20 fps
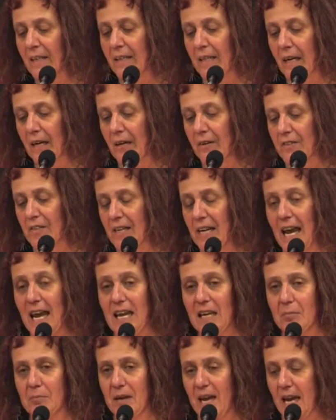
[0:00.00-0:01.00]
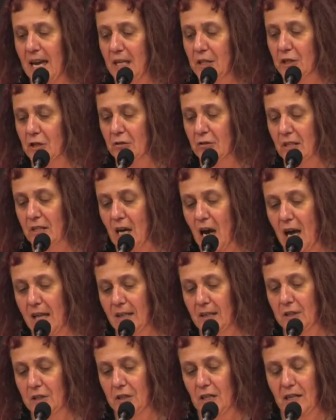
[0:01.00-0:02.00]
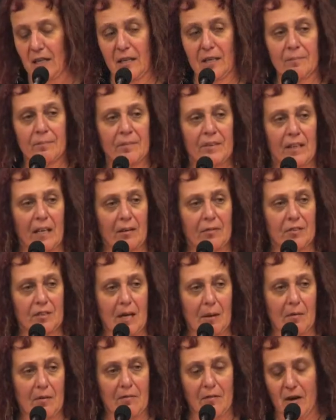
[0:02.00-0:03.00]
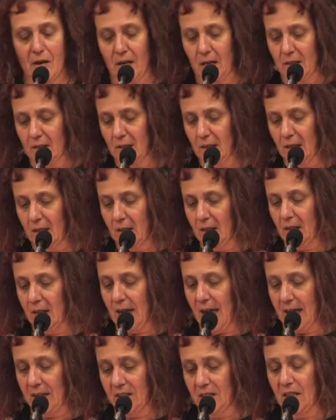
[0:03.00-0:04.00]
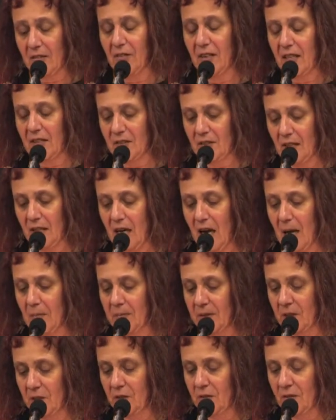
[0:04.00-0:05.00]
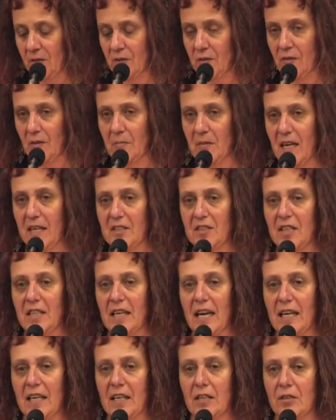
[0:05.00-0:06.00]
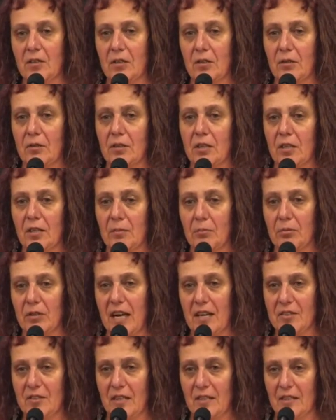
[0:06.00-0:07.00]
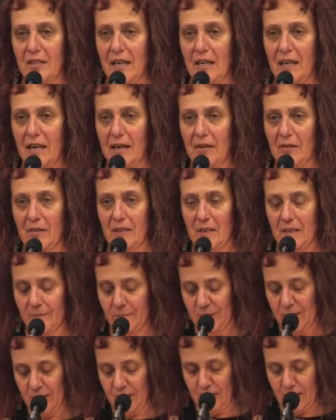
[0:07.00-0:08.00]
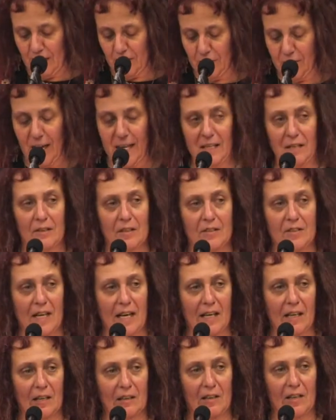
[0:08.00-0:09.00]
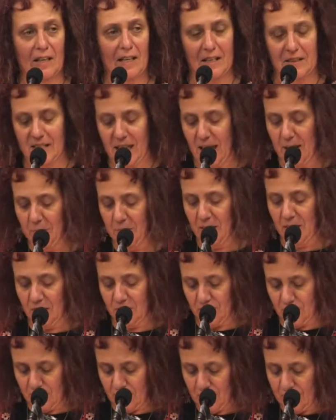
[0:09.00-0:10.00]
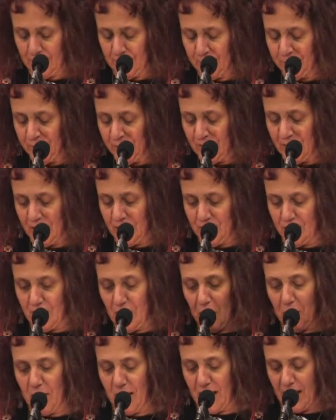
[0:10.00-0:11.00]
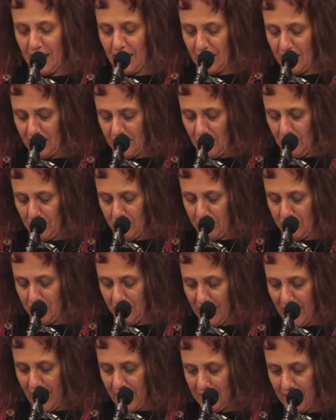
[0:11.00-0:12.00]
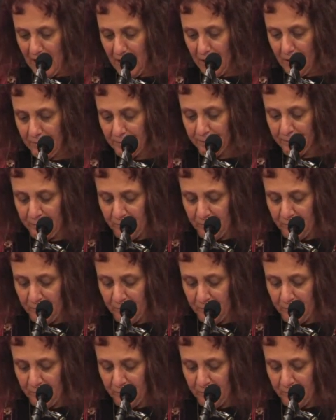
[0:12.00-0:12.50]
there's an 8-page chronology of some of our activities and accomplishments from 1982 to the present, and I would invite you to take a look at that because there's no way I can go through that now.